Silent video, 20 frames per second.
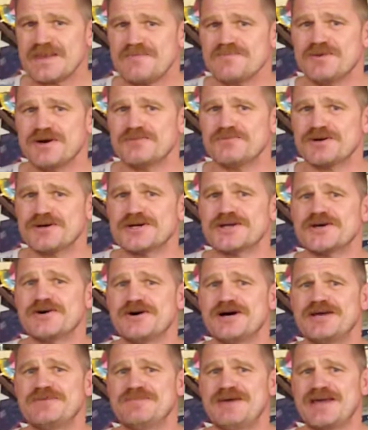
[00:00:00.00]
we're going to
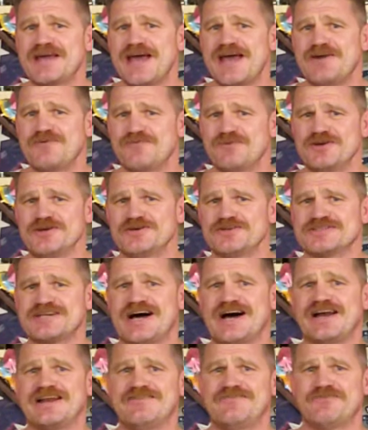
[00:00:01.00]
go ahead and make a real
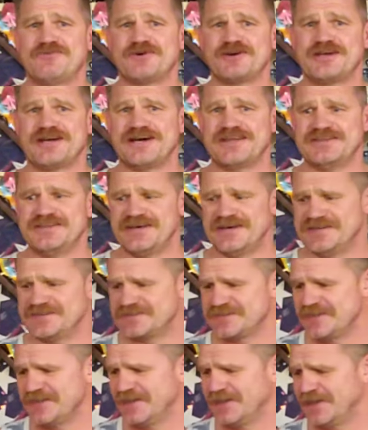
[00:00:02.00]
toddy for you on
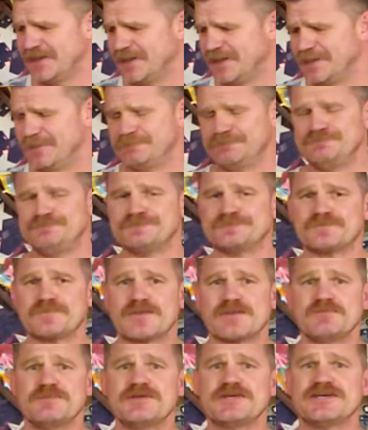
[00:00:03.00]
this.
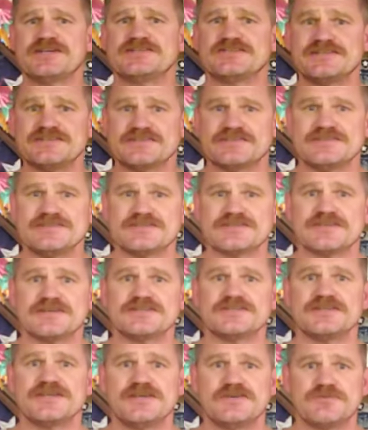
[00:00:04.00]
Because this is
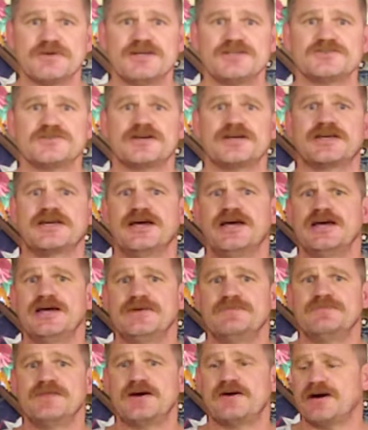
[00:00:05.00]
such a great drink.
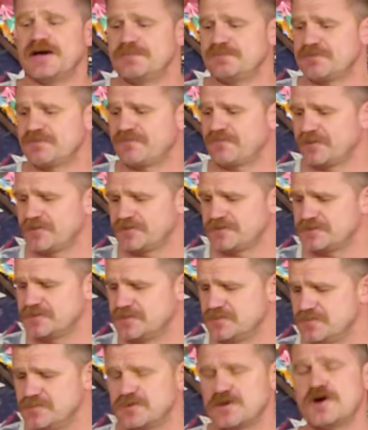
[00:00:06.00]
Now, I prefer
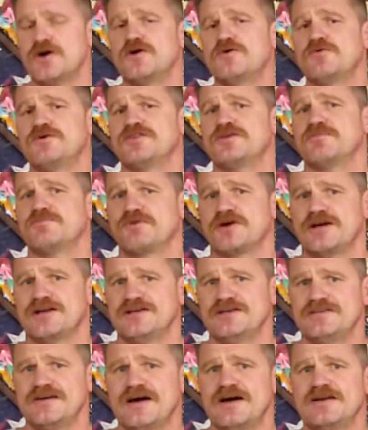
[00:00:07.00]
to go with a
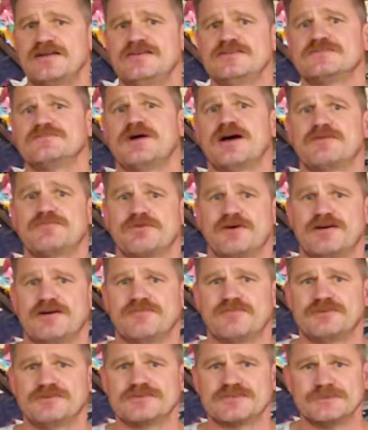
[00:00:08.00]
brandy toddy is my
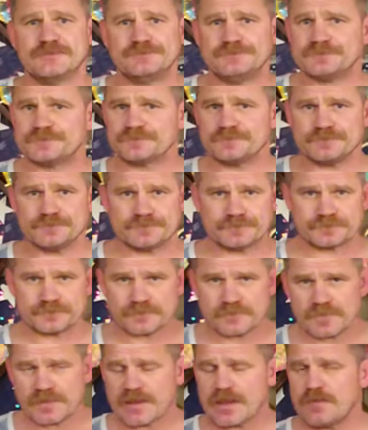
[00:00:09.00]
preference.
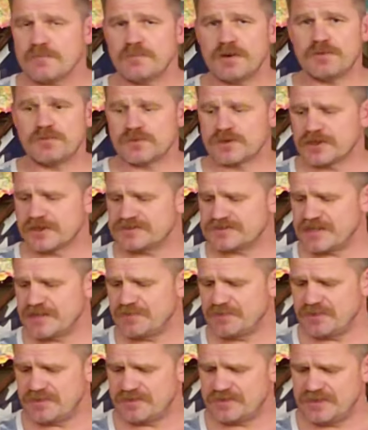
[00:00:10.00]
But we're going to stay
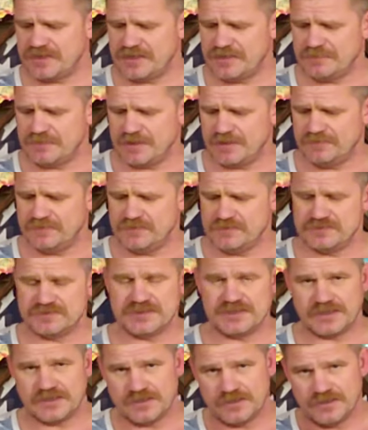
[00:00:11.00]
with the theme of
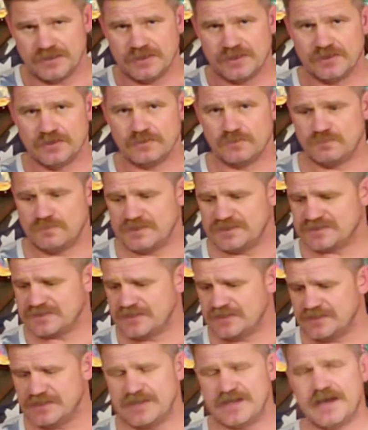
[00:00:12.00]
using
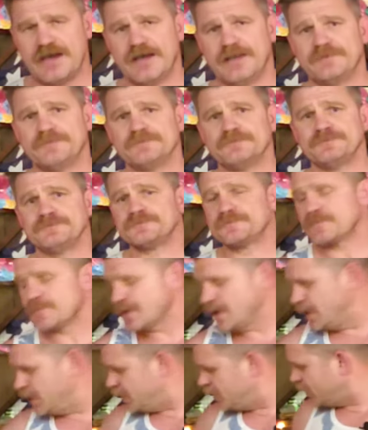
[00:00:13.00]
whiskey today.
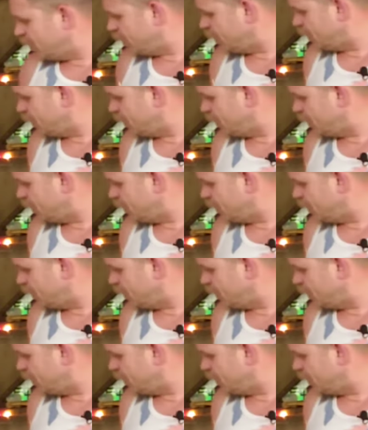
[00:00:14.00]
And